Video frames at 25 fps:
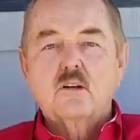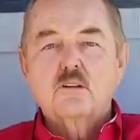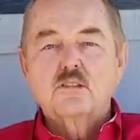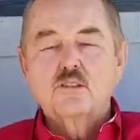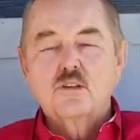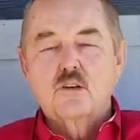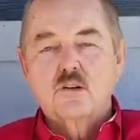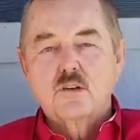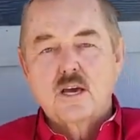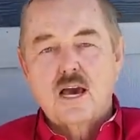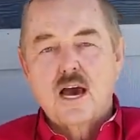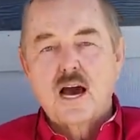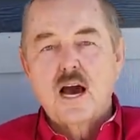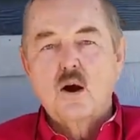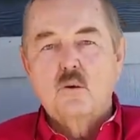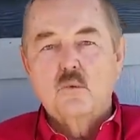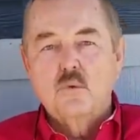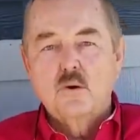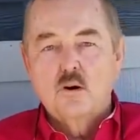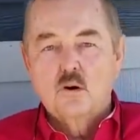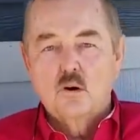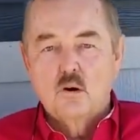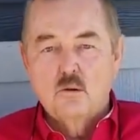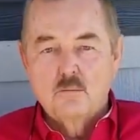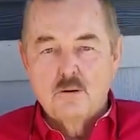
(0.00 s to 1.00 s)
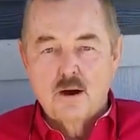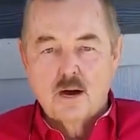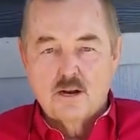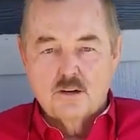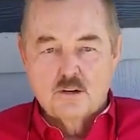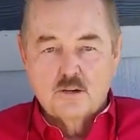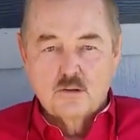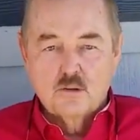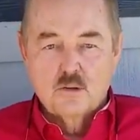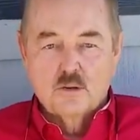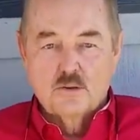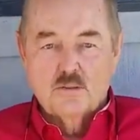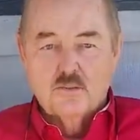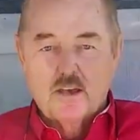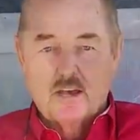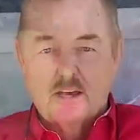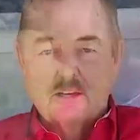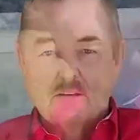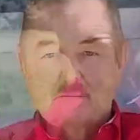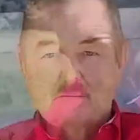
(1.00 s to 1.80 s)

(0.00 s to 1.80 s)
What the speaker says: show you how we go about doing that.